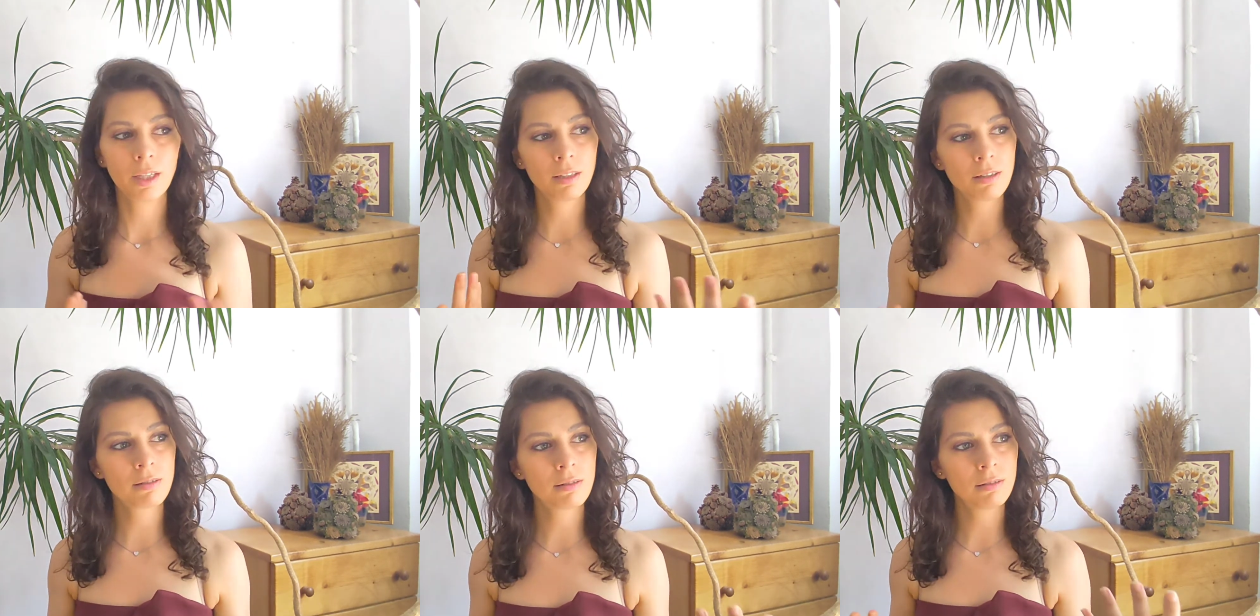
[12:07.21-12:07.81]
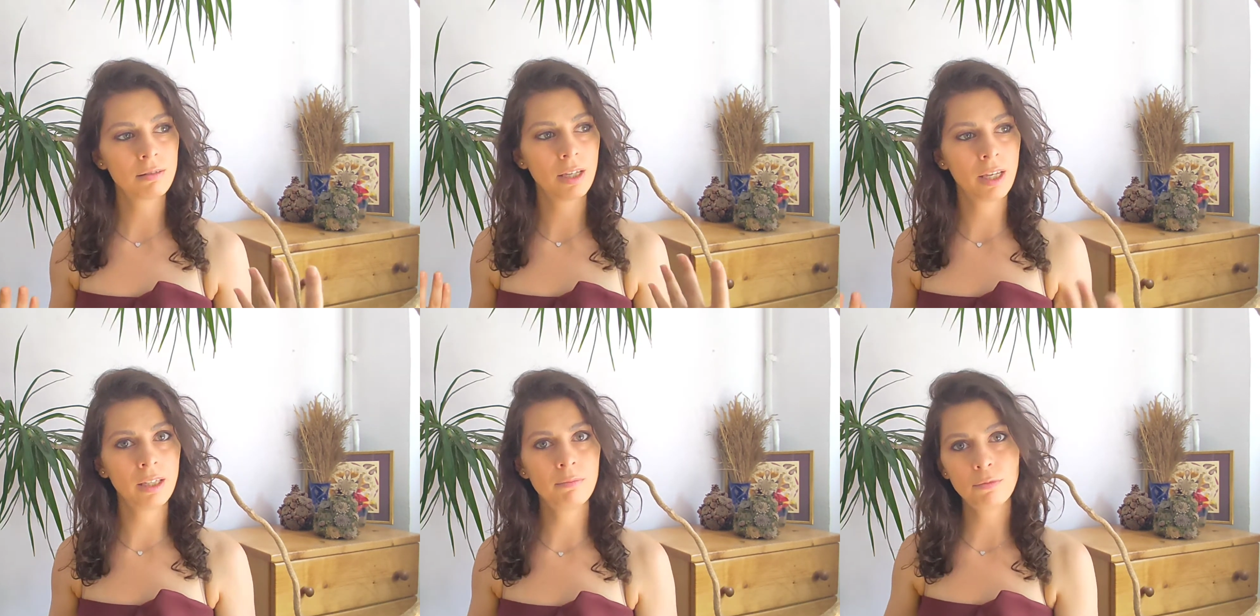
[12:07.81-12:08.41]
It doesn't
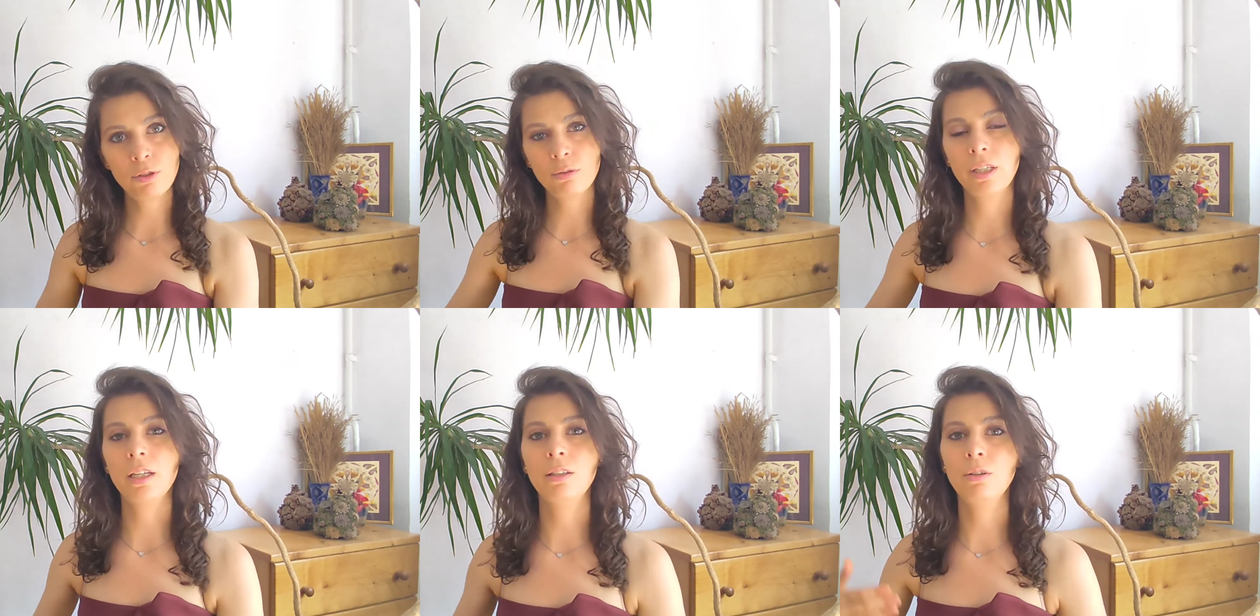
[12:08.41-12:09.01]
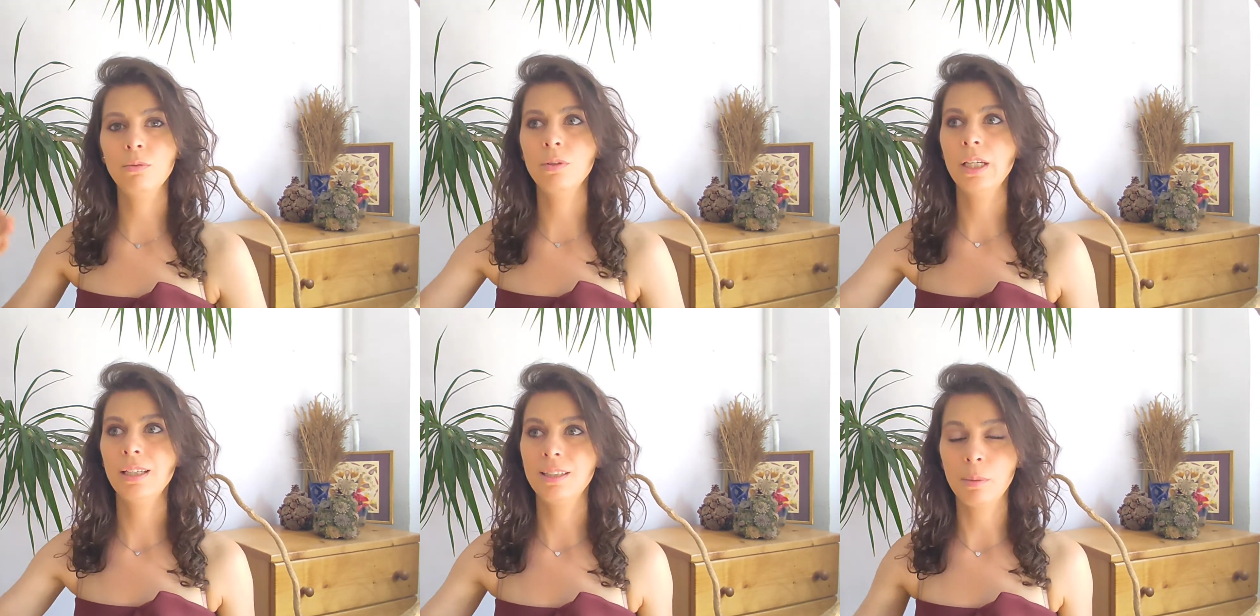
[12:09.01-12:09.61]
aim to get
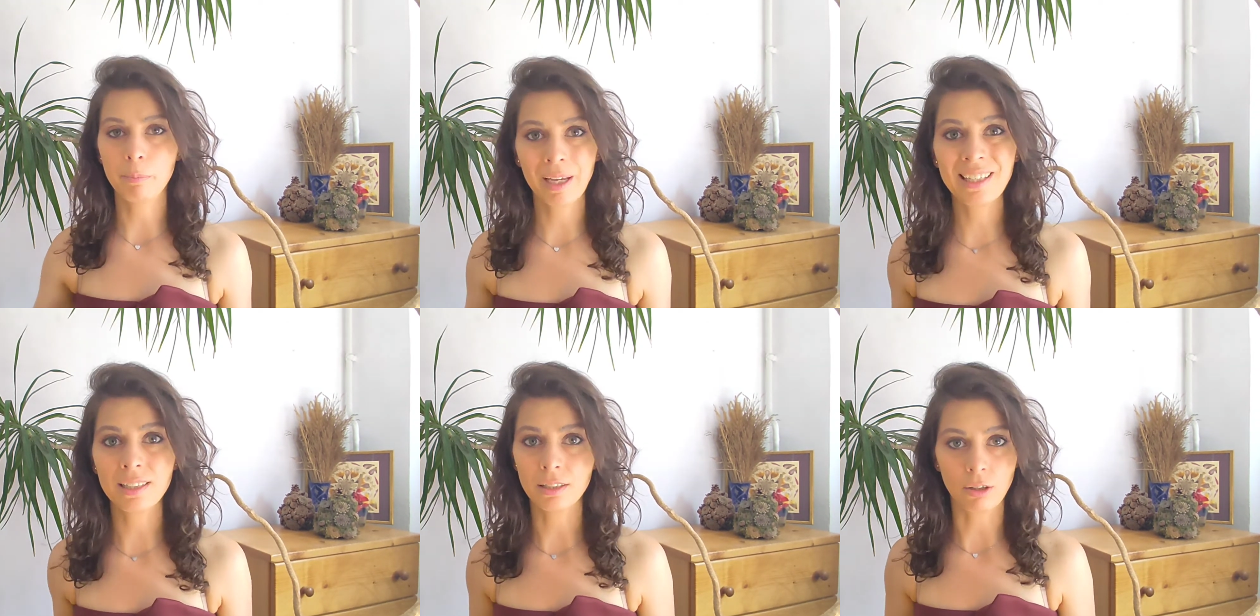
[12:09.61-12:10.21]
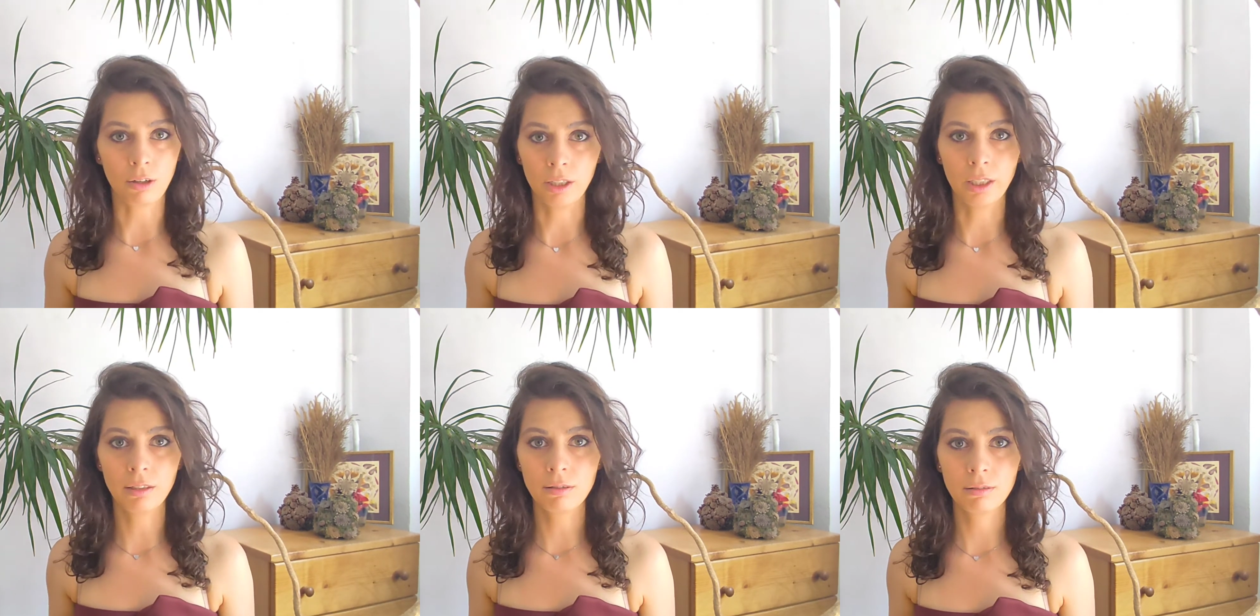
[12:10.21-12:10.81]
you dependent
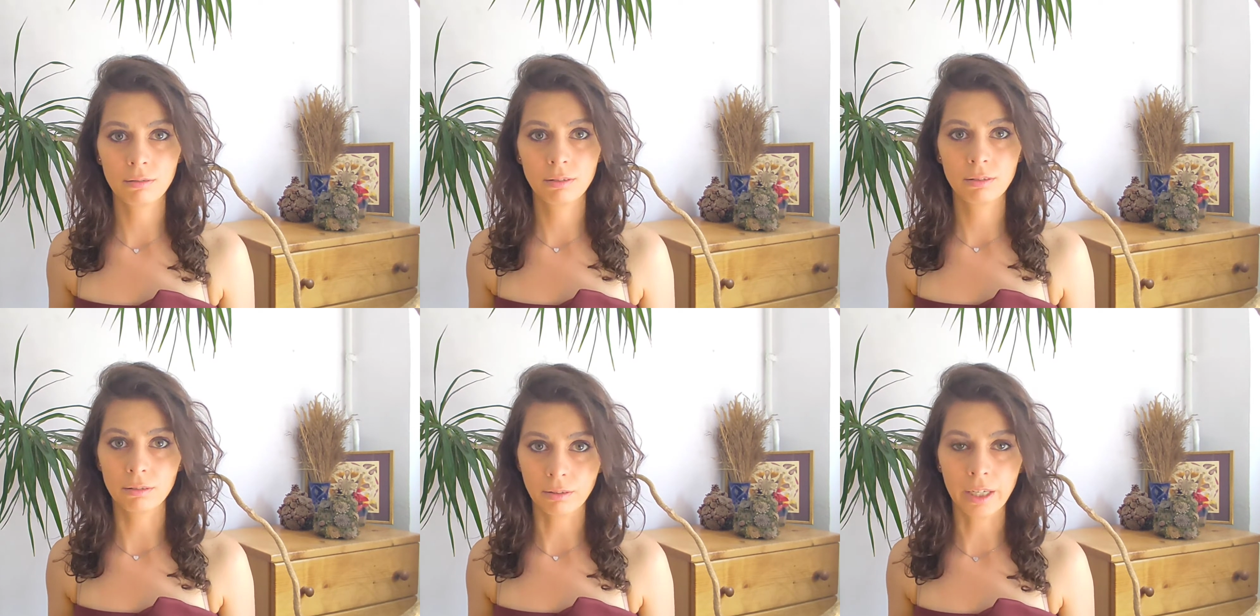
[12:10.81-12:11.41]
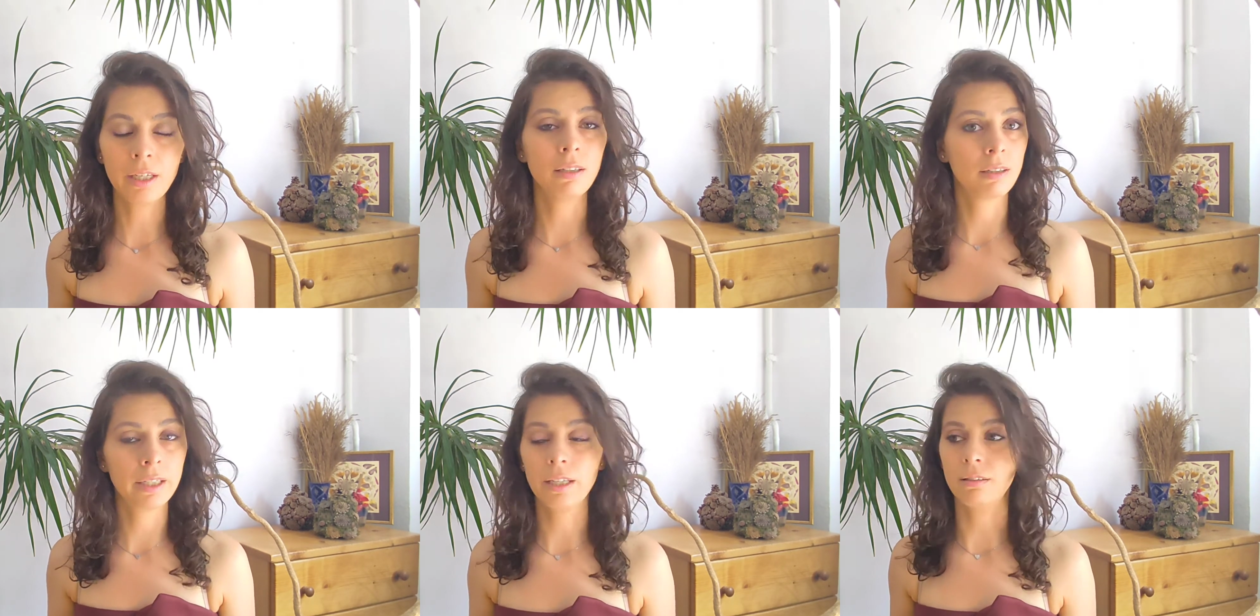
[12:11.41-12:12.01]
on it, okay?
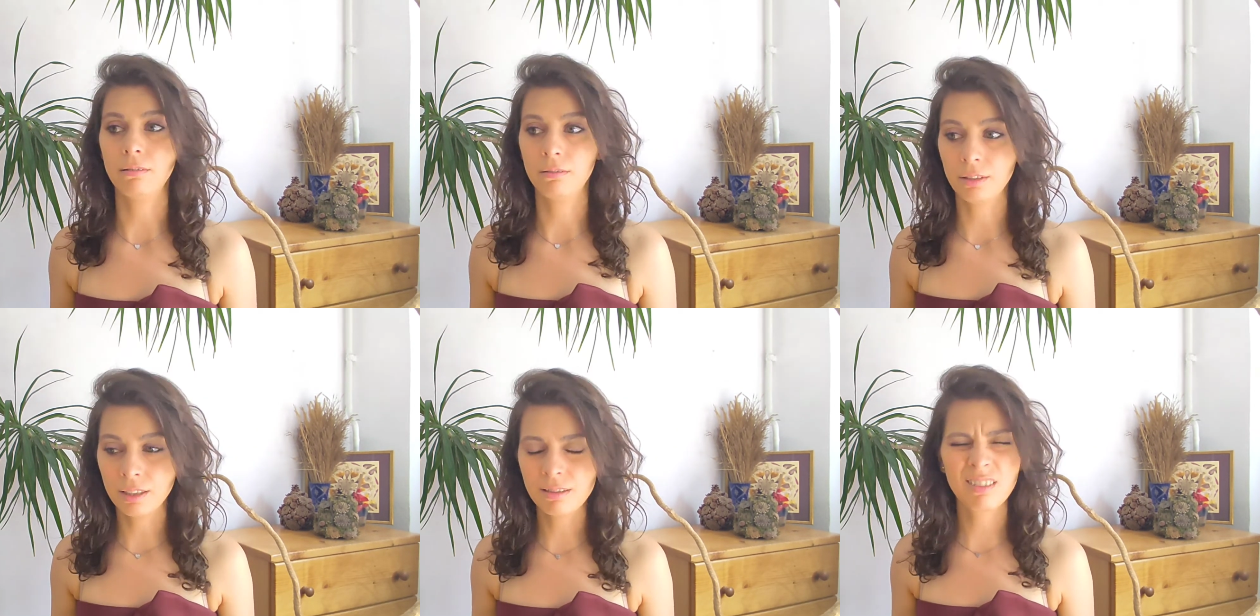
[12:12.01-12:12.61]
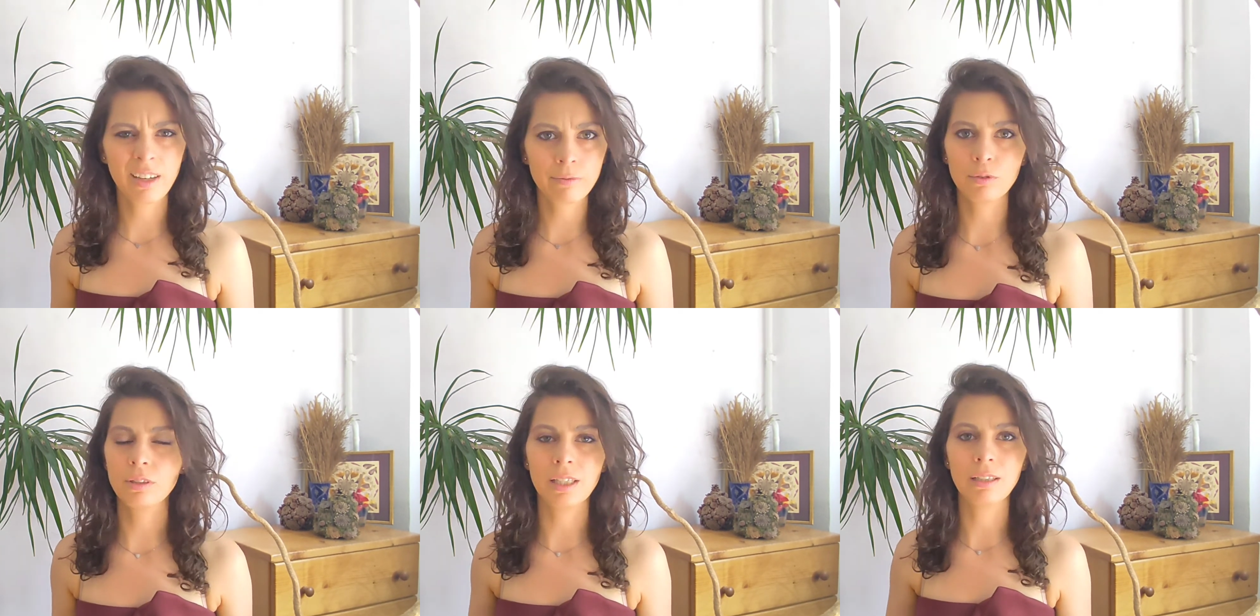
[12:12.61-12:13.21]
Again, it doesn't have
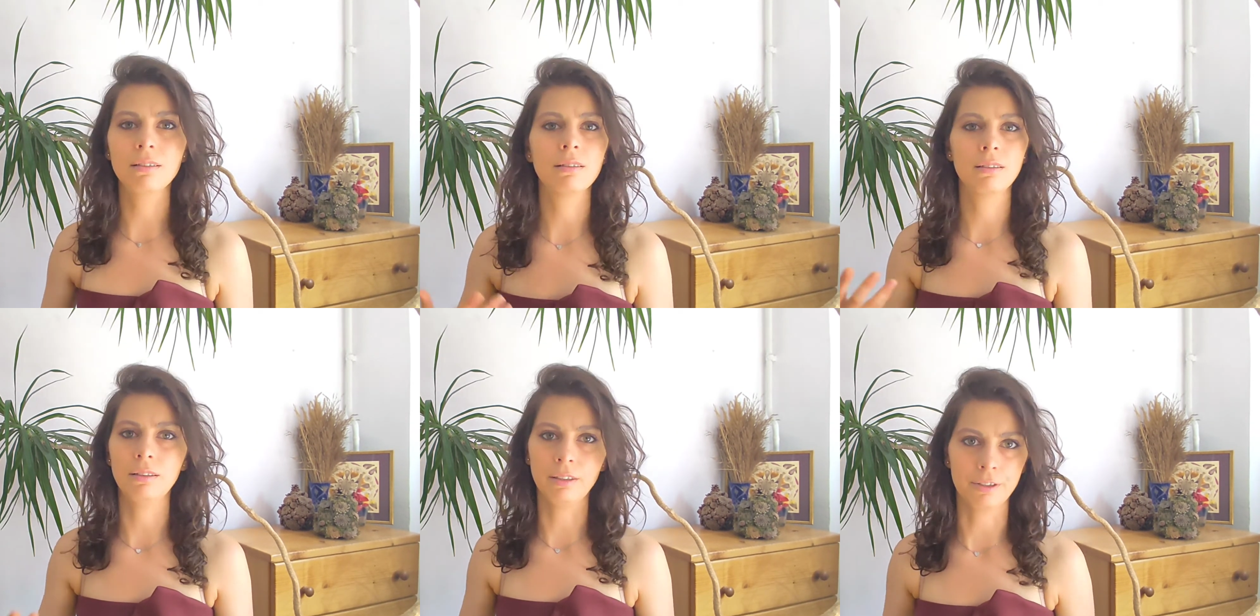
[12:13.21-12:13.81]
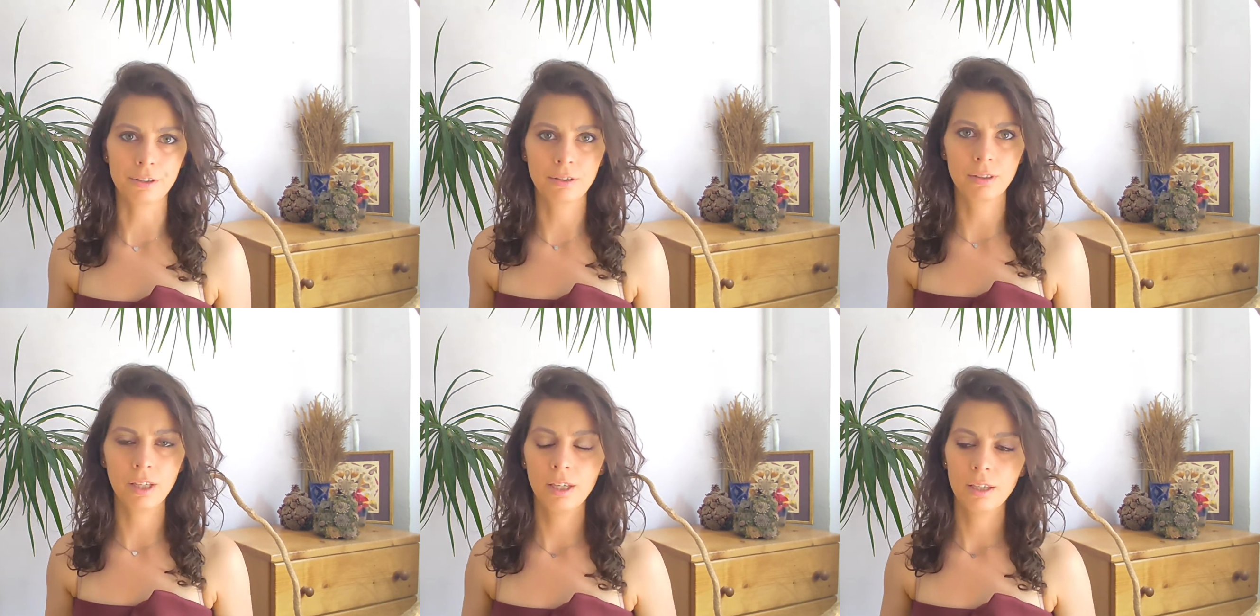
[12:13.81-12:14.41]
to take
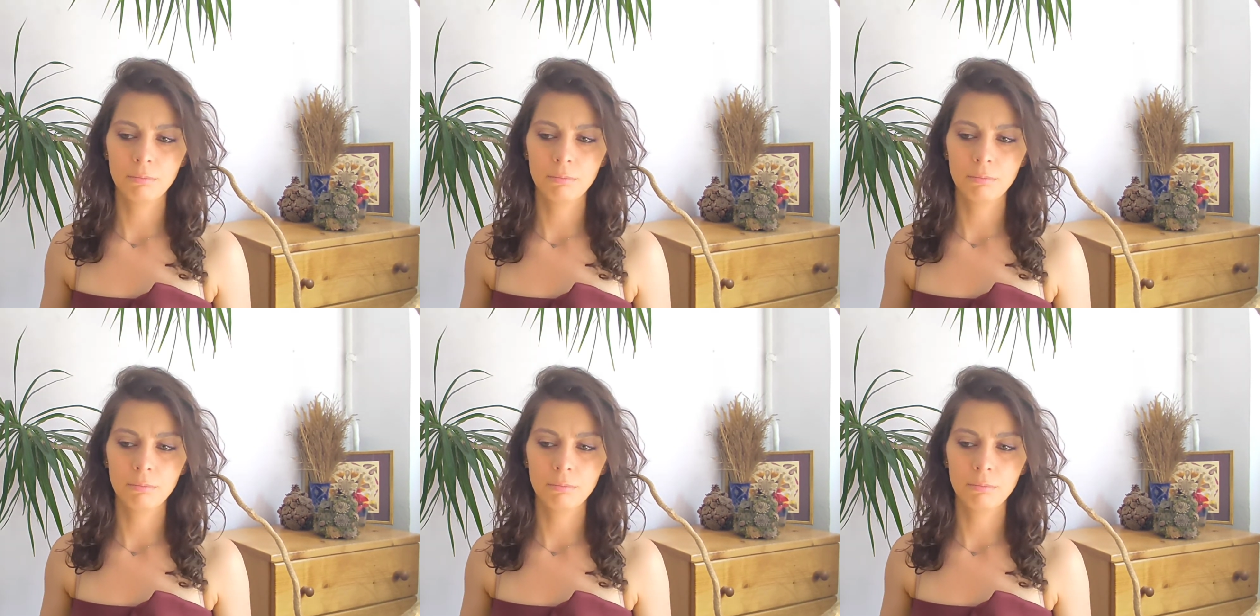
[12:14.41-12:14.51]
years,